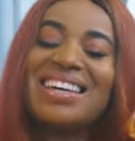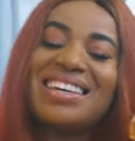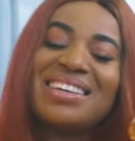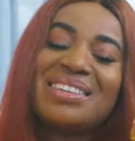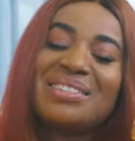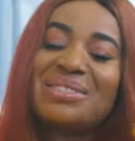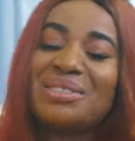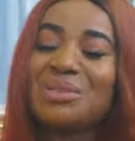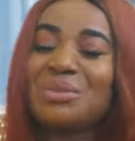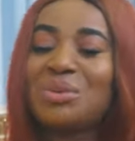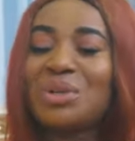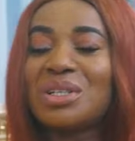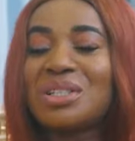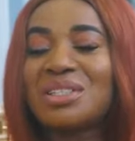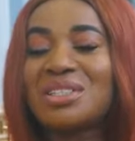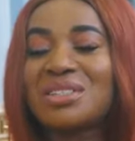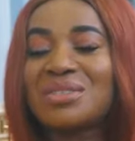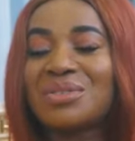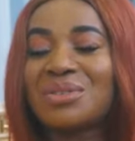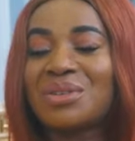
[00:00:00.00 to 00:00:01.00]
He even
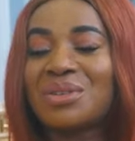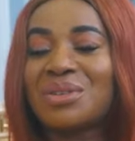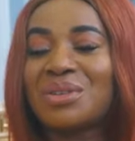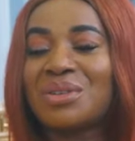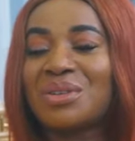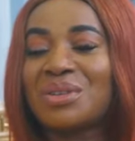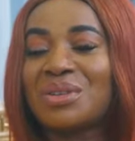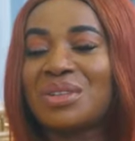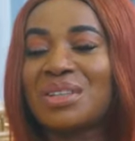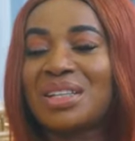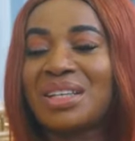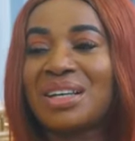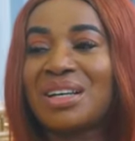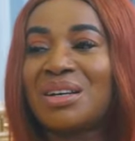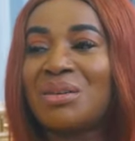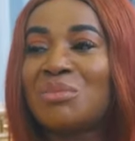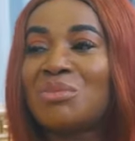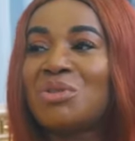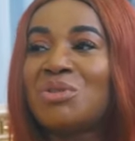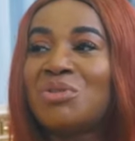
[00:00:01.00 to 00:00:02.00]
went for
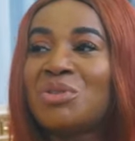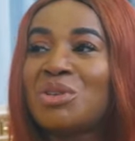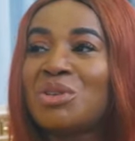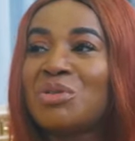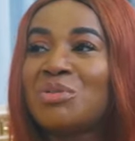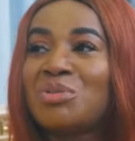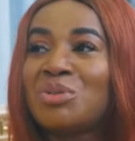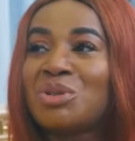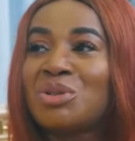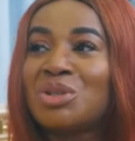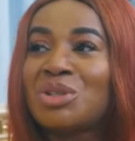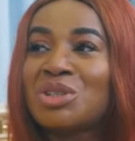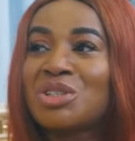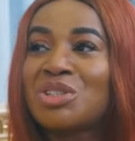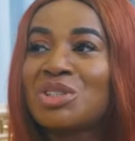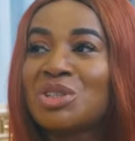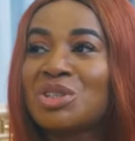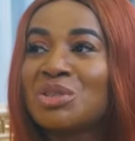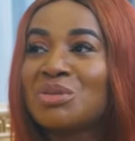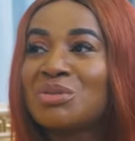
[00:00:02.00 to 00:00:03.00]
their movie
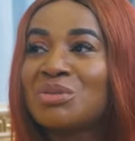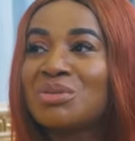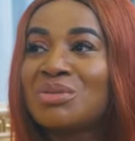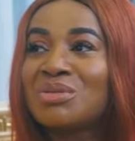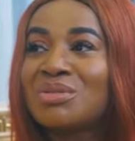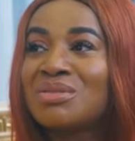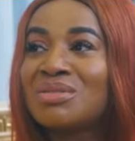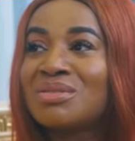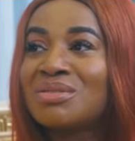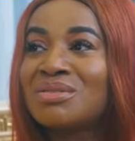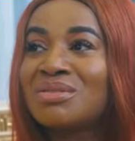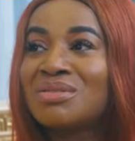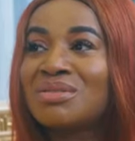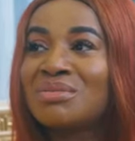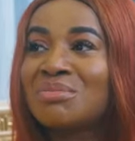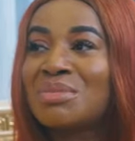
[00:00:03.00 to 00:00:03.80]
production